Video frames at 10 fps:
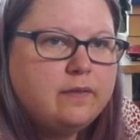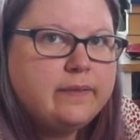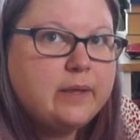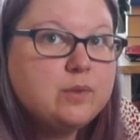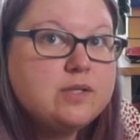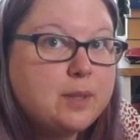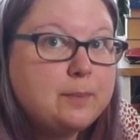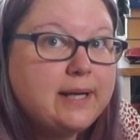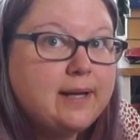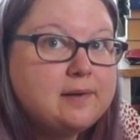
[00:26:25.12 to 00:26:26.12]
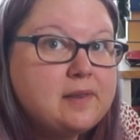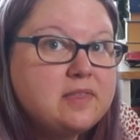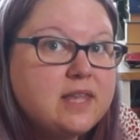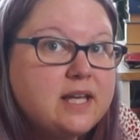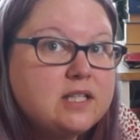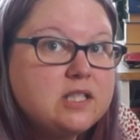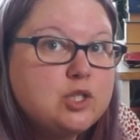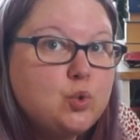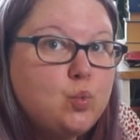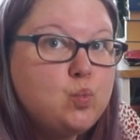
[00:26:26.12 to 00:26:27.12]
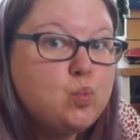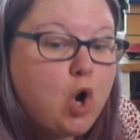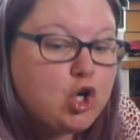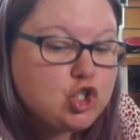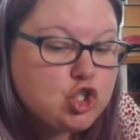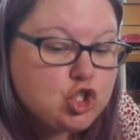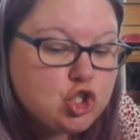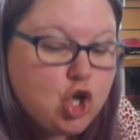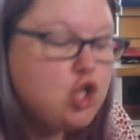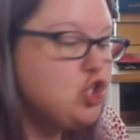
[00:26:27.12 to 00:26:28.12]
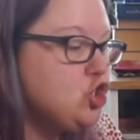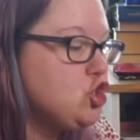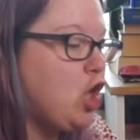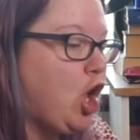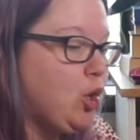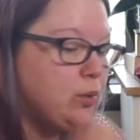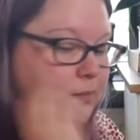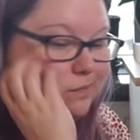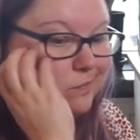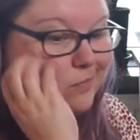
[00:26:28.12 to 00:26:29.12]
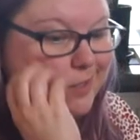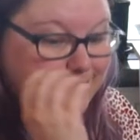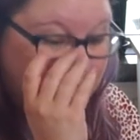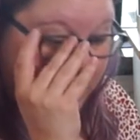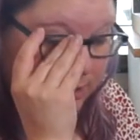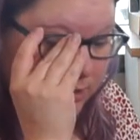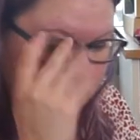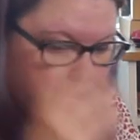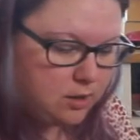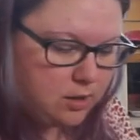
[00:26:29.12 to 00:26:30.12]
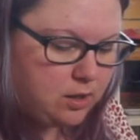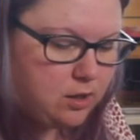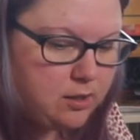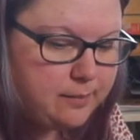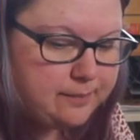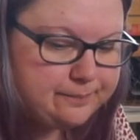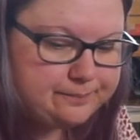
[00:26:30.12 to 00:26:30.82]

there were so many other things to watch so there's that um,